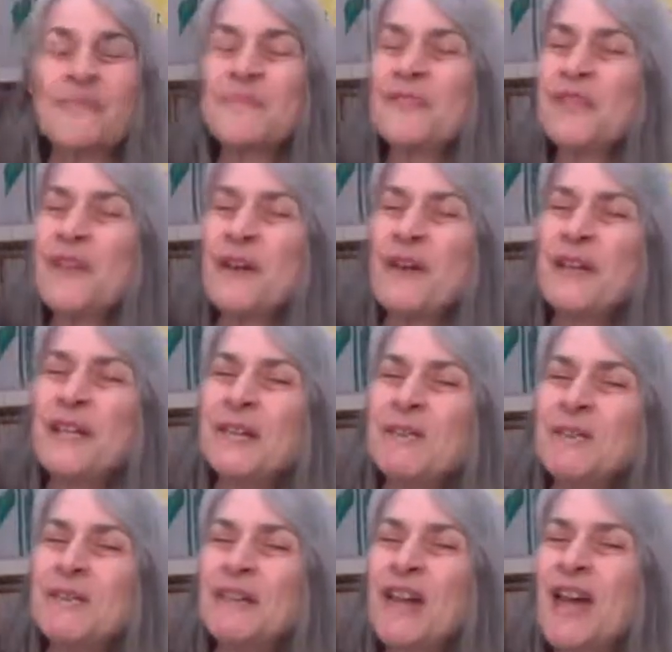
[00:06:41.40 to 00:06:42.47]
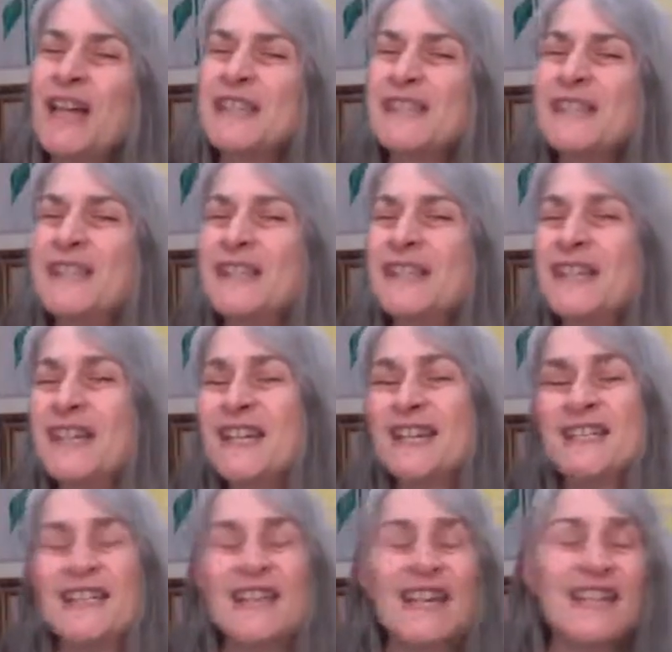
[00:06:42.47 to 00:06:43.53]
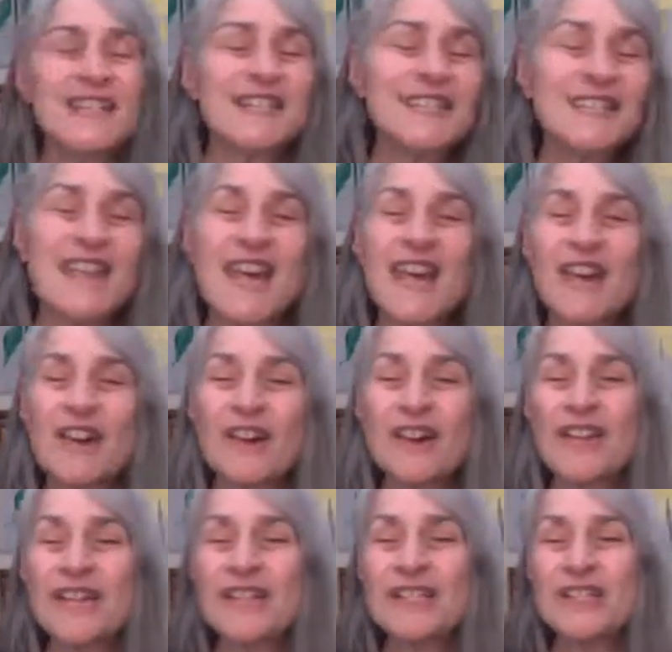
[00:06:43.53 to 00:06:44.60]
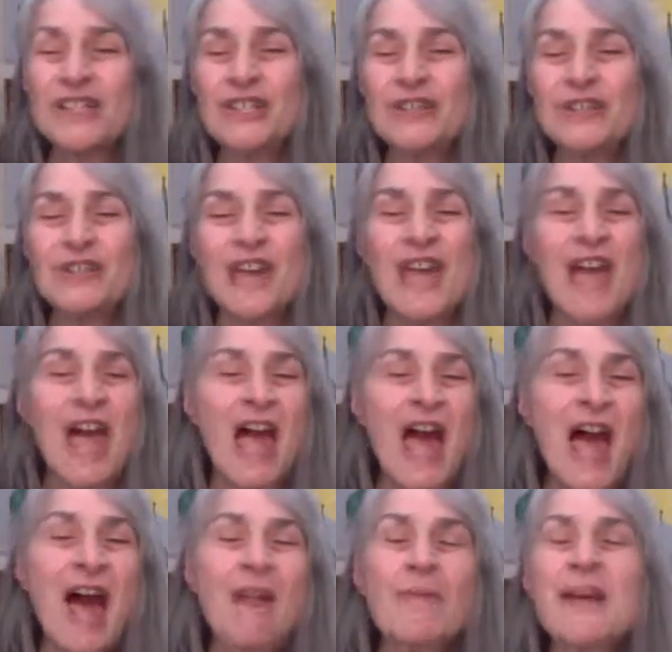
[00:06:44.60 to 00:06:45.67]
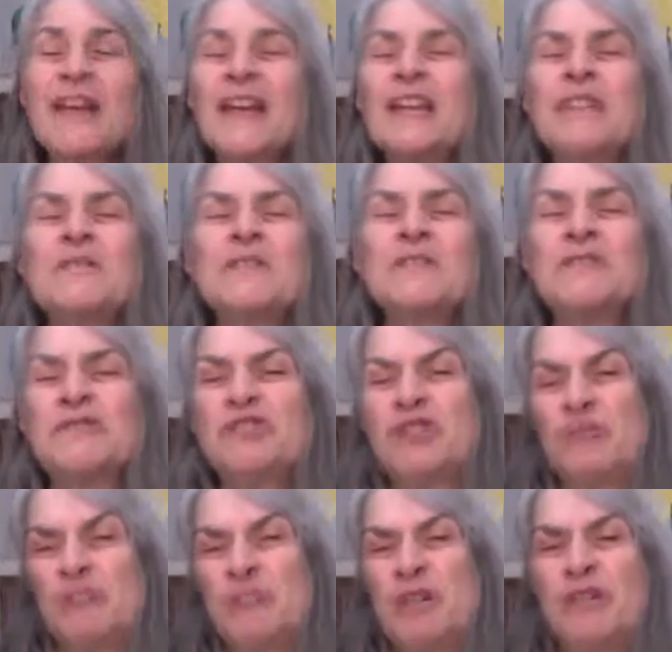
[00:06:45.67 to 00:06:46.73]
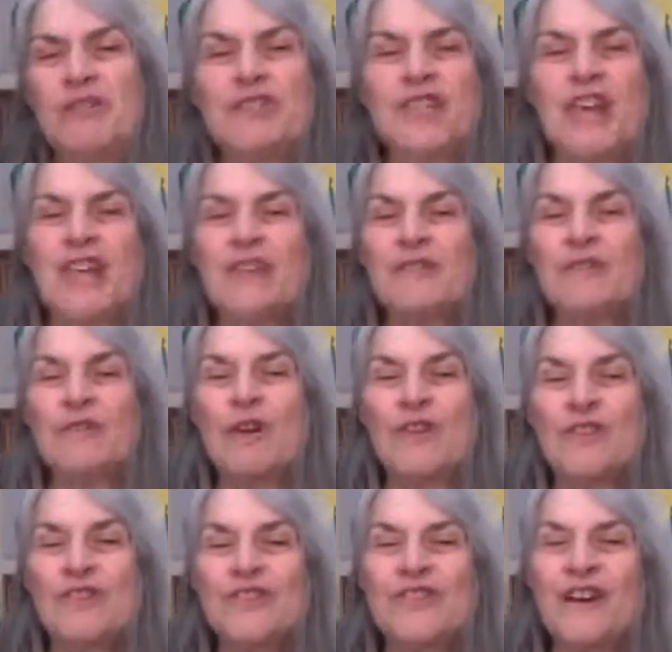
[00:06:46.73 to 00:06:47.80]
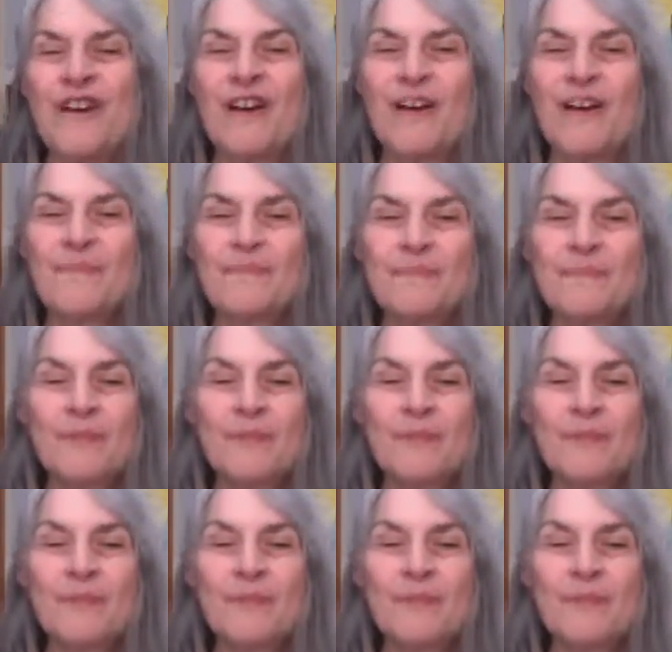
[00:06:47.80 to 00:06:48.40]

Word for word: Do you know anyone who constantly gets sick or injured? How about anyone who spews anger all the time?